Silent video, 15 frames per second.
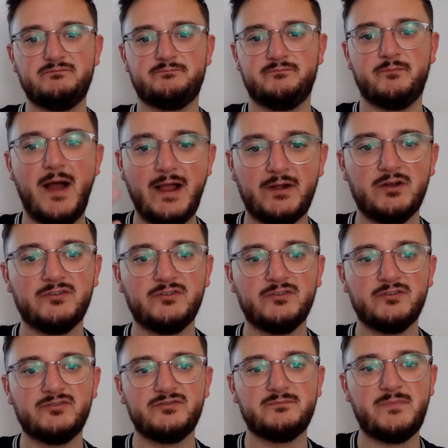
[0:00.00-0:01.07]
backing off and
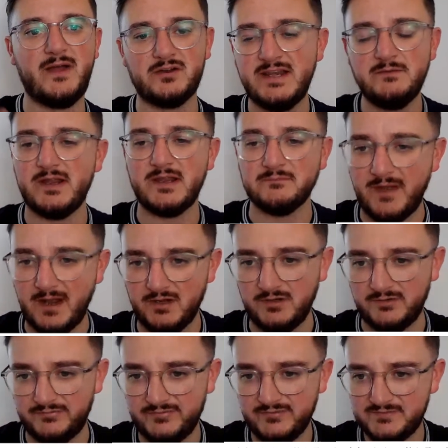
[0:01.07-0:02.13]
back, because anybody can back
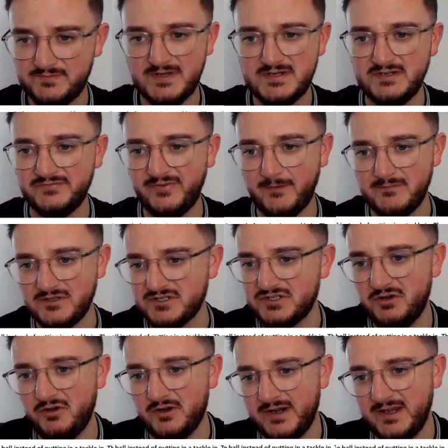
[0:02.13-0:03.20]
off, especially Fabian
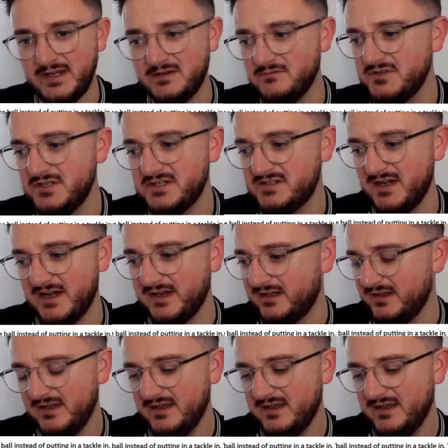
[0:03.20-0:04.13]
Schär, and he was just like,